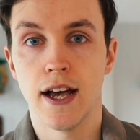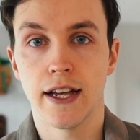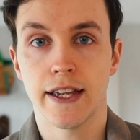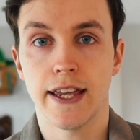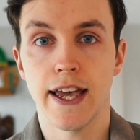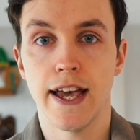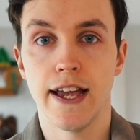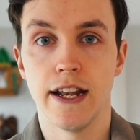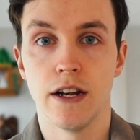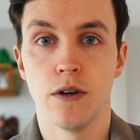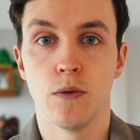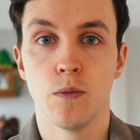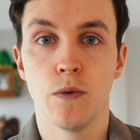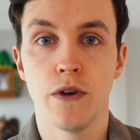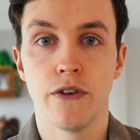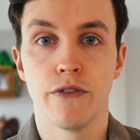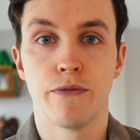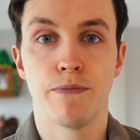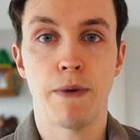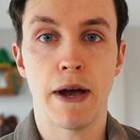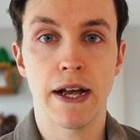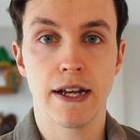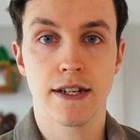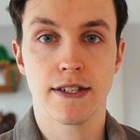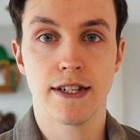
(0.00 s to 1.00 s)
Again,
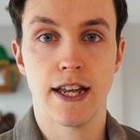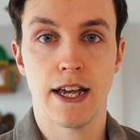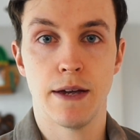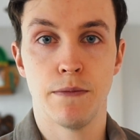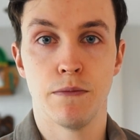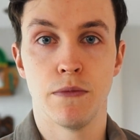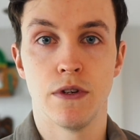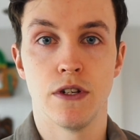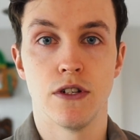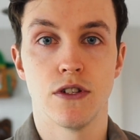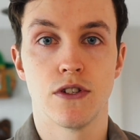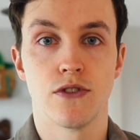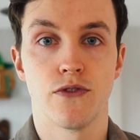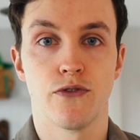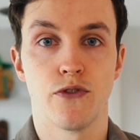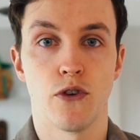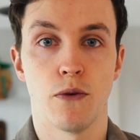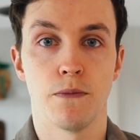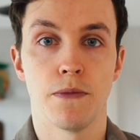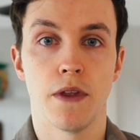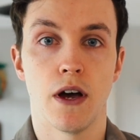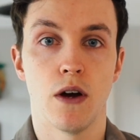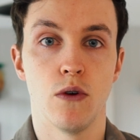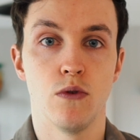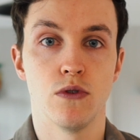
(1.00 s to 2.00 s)
with bank statements
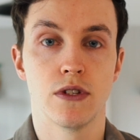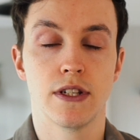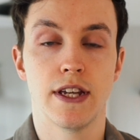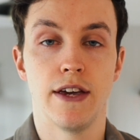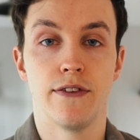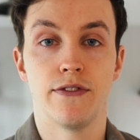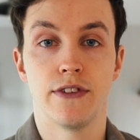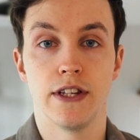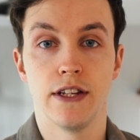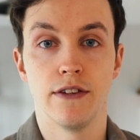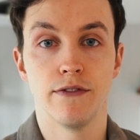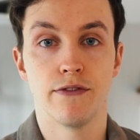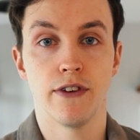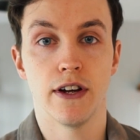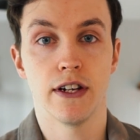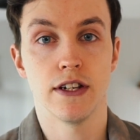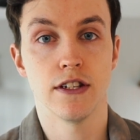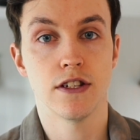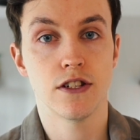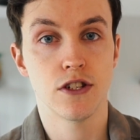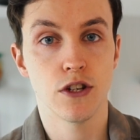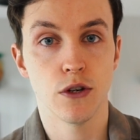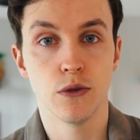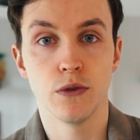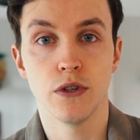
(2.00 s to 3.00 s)
from those gifting
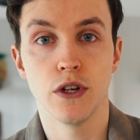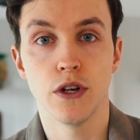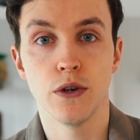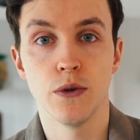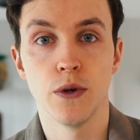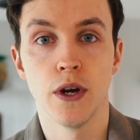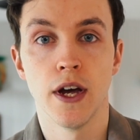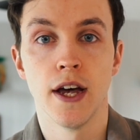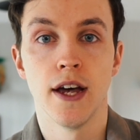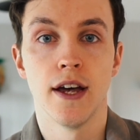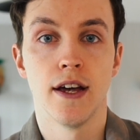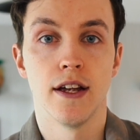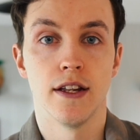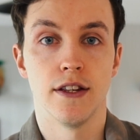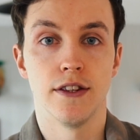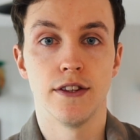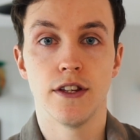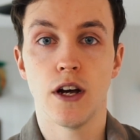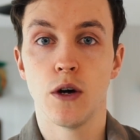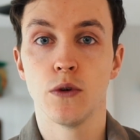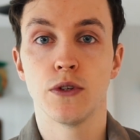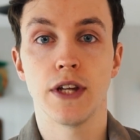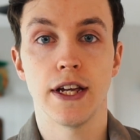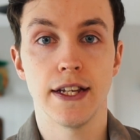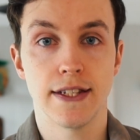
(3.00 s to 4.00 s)
funds to you,
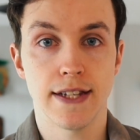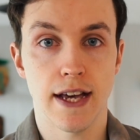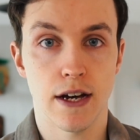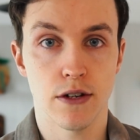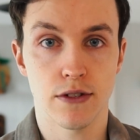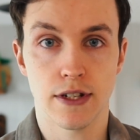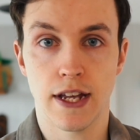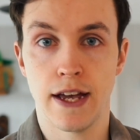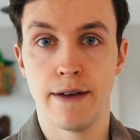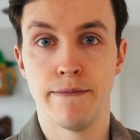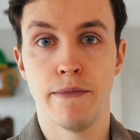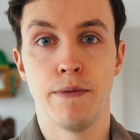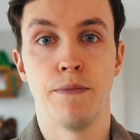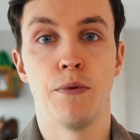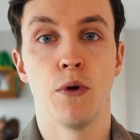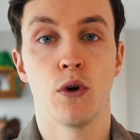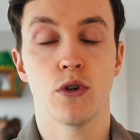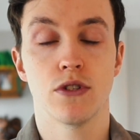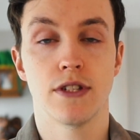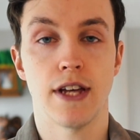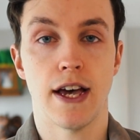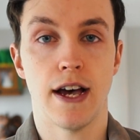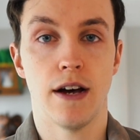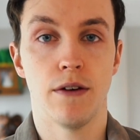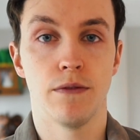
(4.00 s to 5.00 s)
no details can be
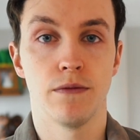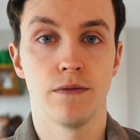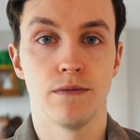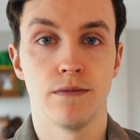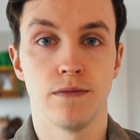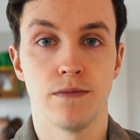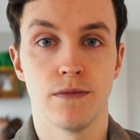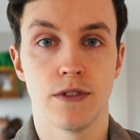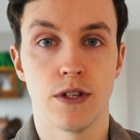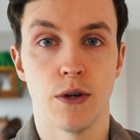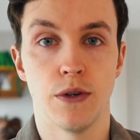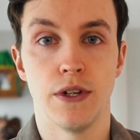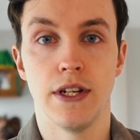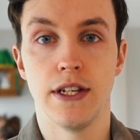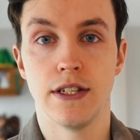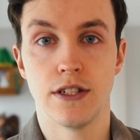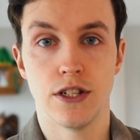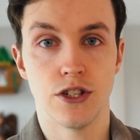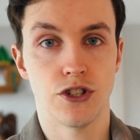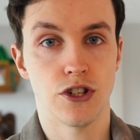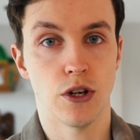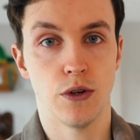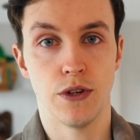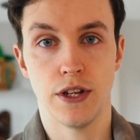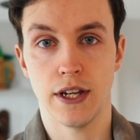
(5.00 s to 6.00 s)
blocked out. So it needs
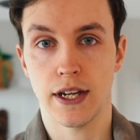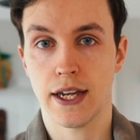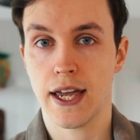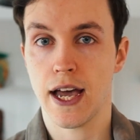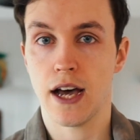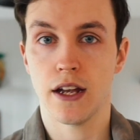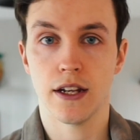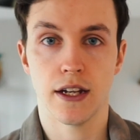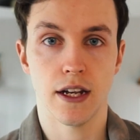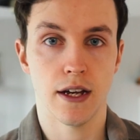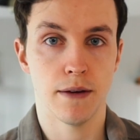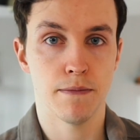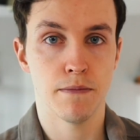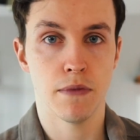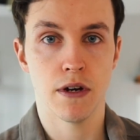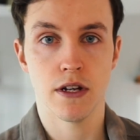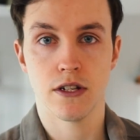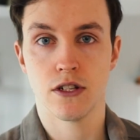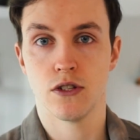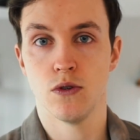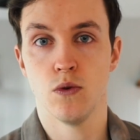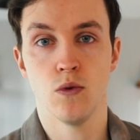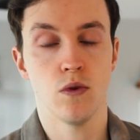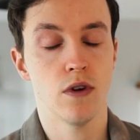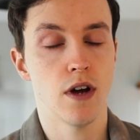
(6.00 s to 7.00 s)
to show the account number,
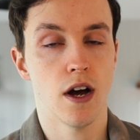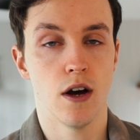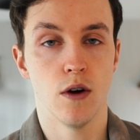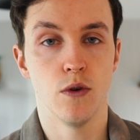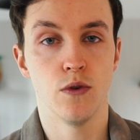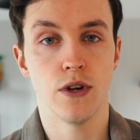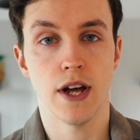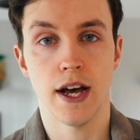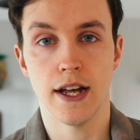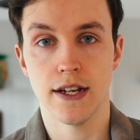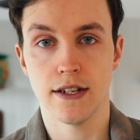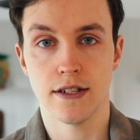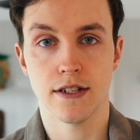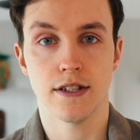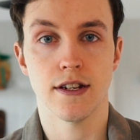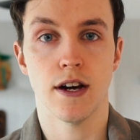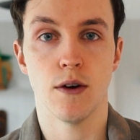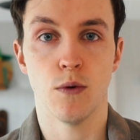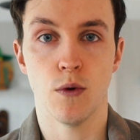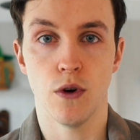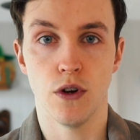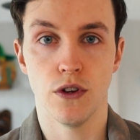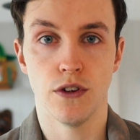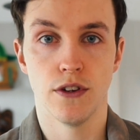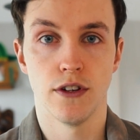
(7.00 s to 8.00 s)
sort code, and
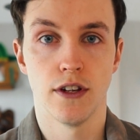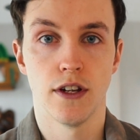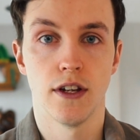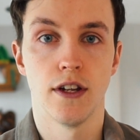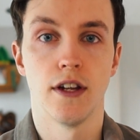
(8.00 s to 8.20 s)
so on.